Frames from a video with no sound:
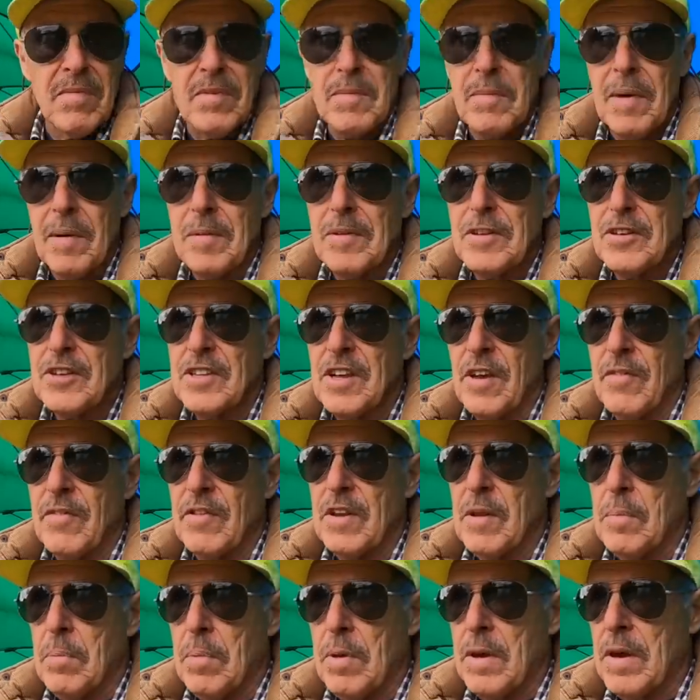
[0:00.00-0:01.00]
Maybe
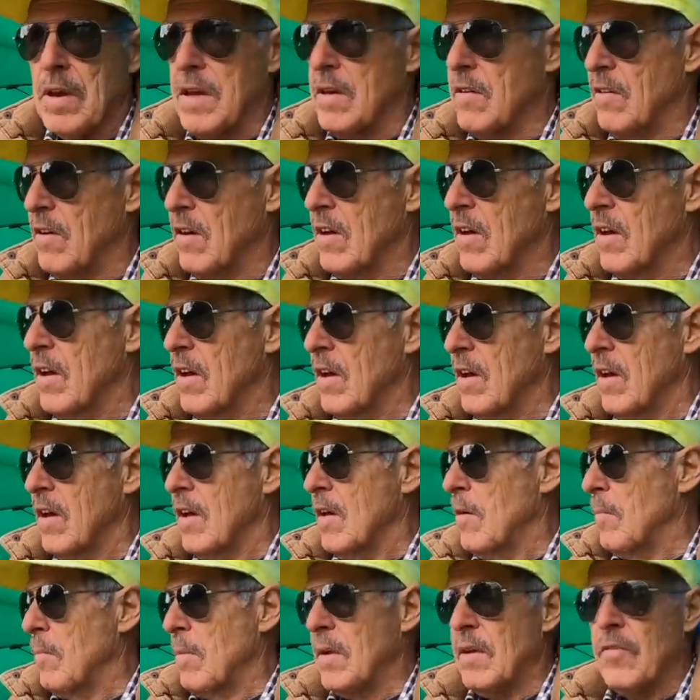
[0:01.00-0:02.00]
seventy p,
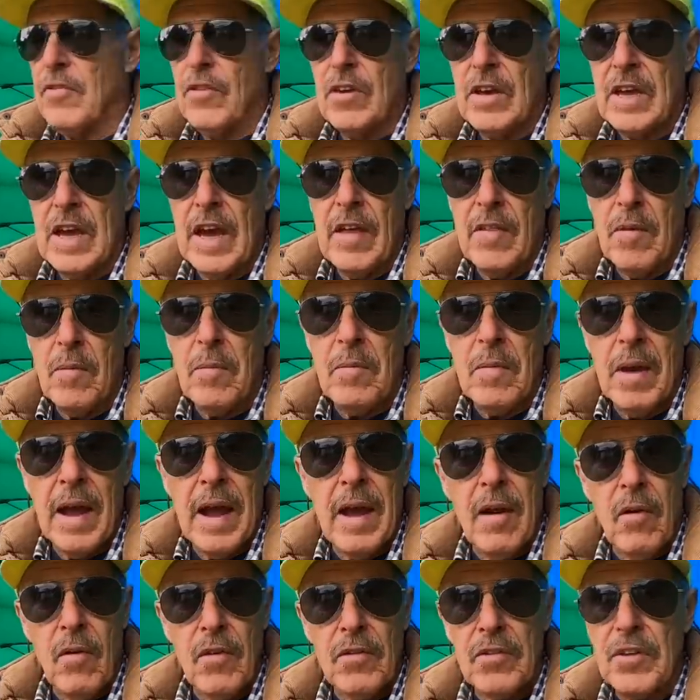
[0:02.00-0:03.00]
but if you get them
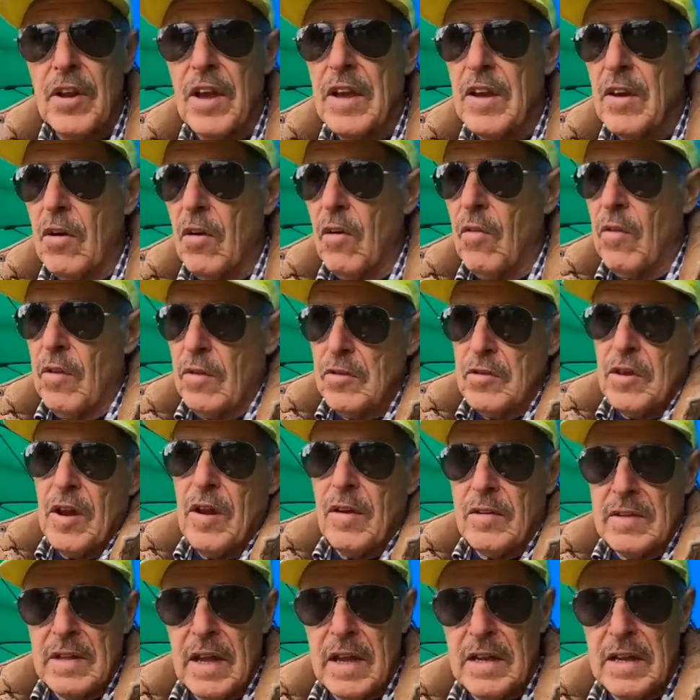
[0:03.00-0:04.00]
out of date on those
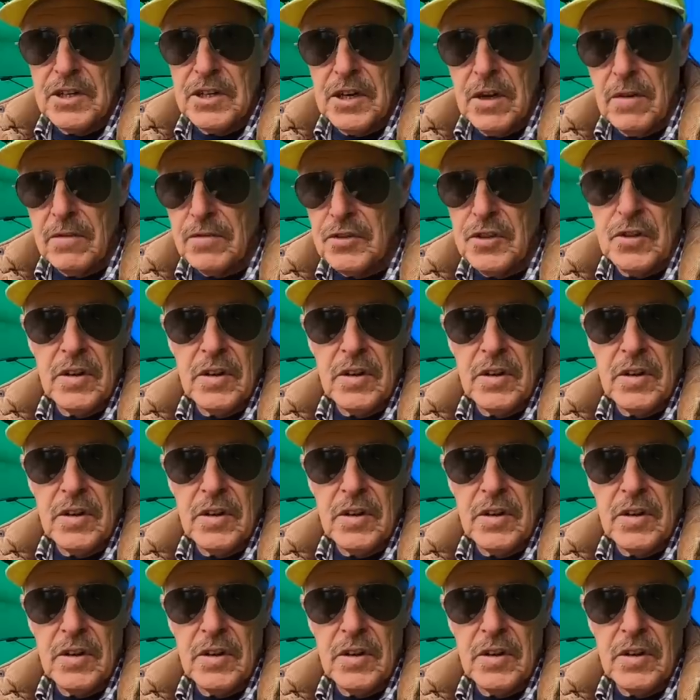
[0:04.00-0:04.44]
out of shelves,